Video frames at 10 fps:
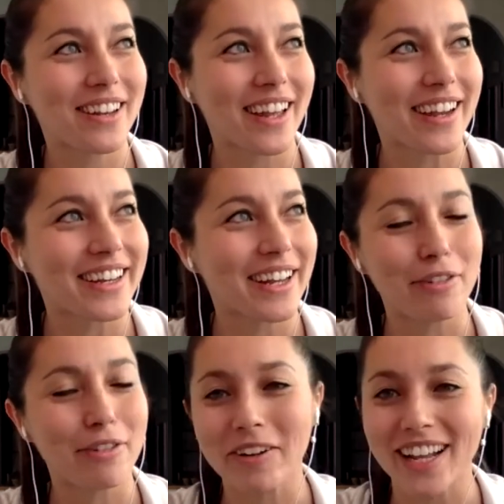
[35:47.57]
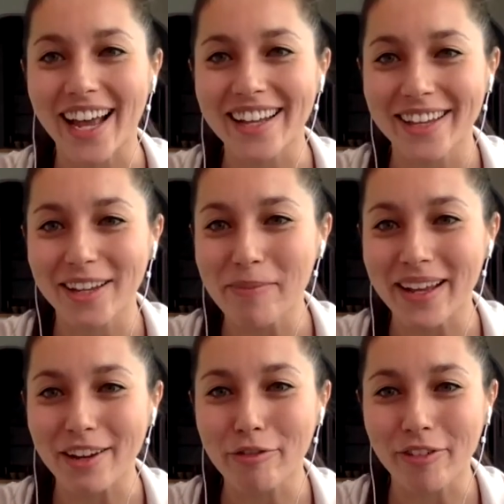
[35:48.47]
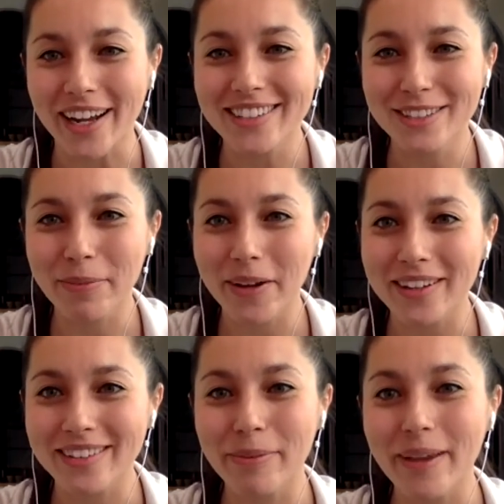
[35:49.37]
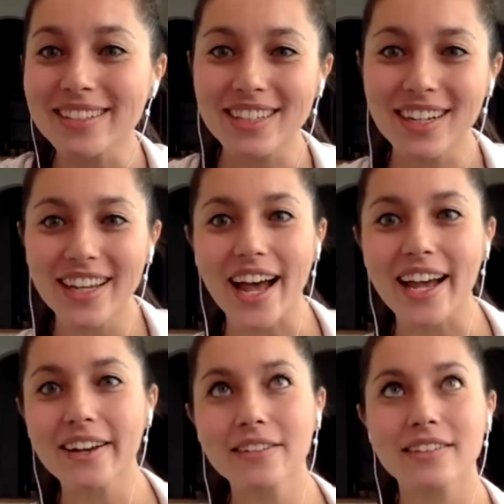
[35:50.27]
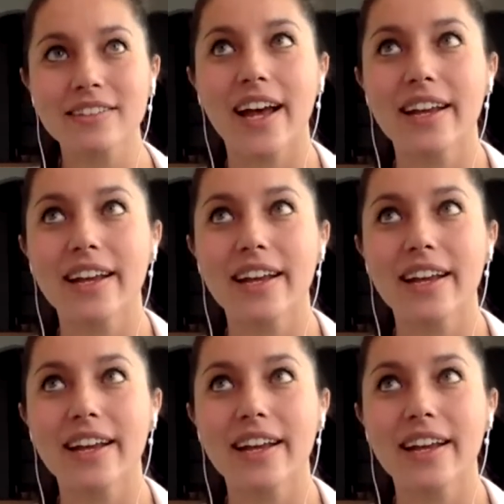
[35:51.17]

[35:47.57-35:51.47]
Like, I never really had that many friends, but basically I don't